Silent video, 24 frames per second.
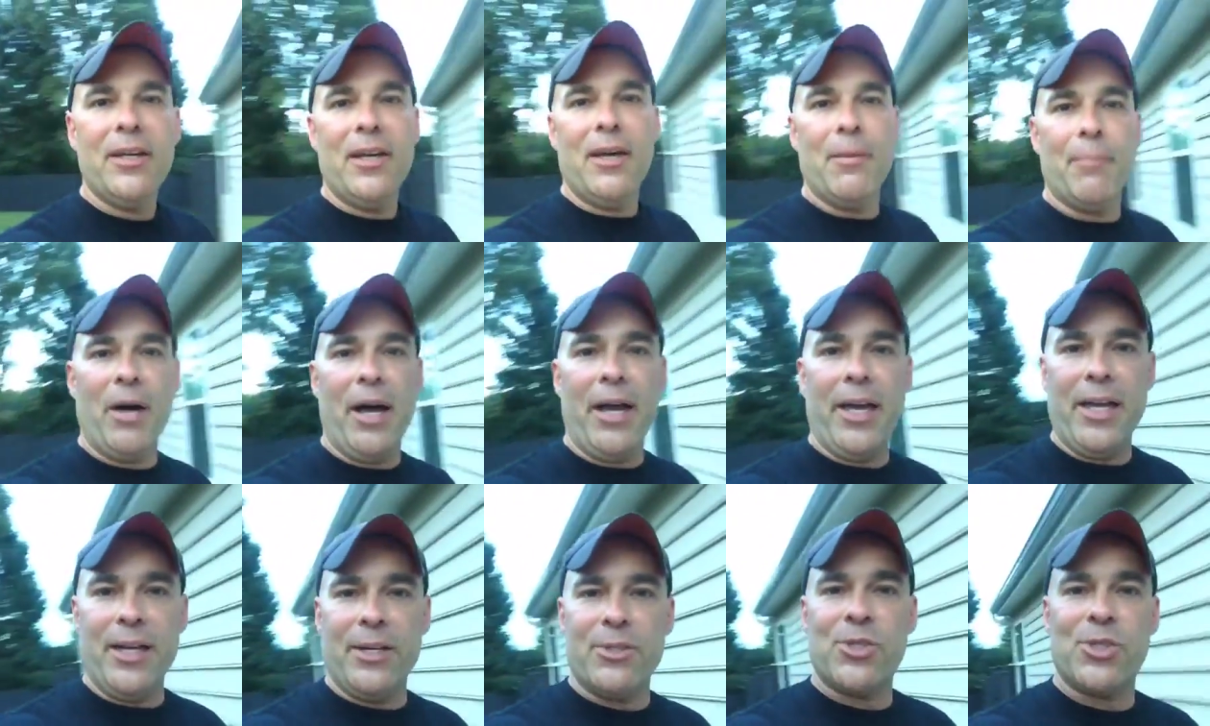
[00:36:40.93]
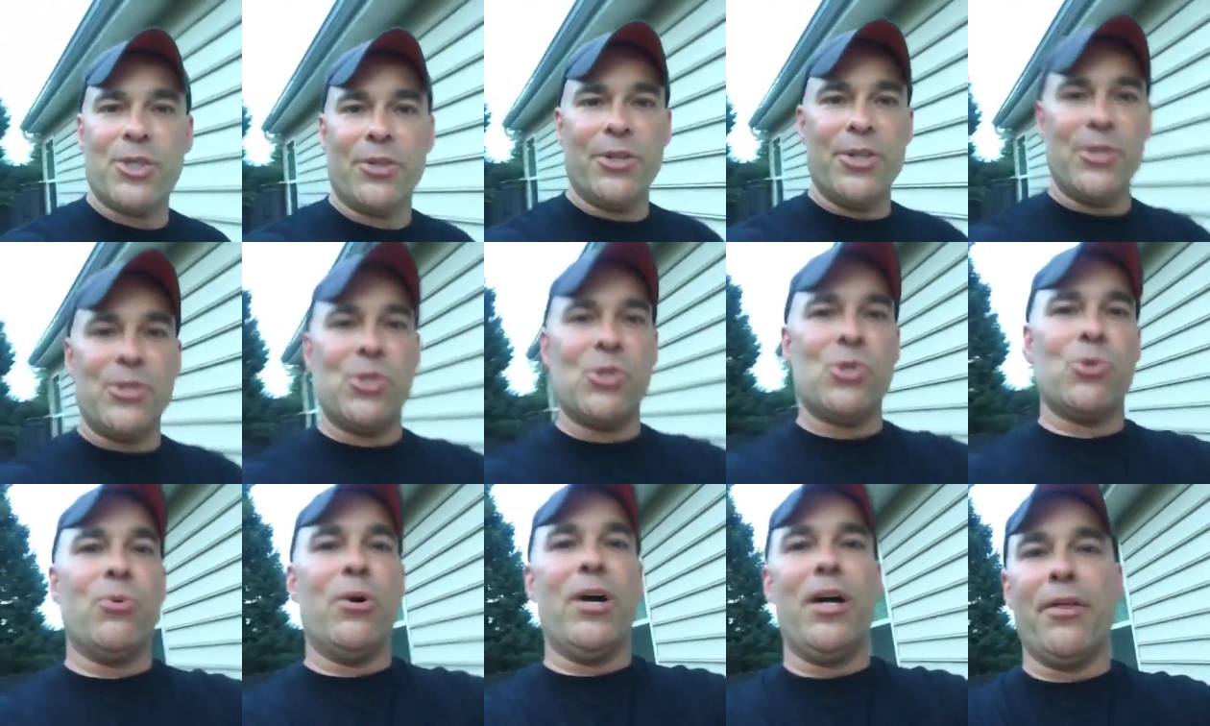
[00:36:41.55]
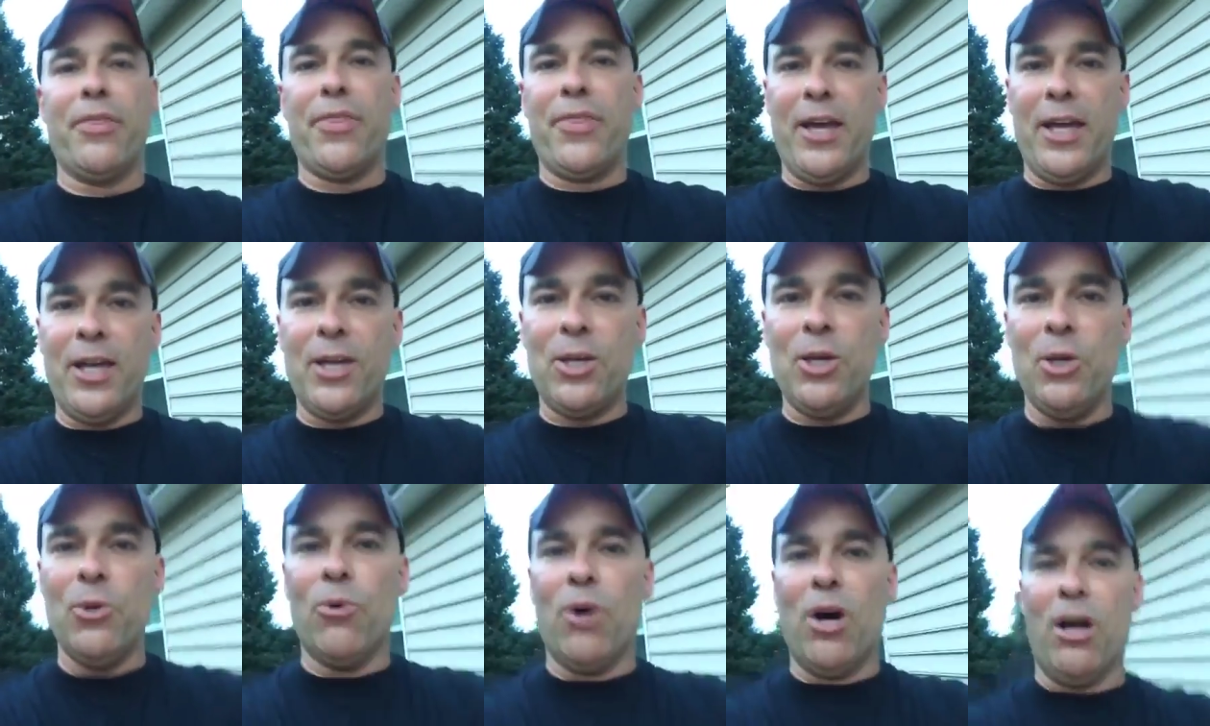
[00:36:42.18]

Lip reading: And my answer is as well, thank you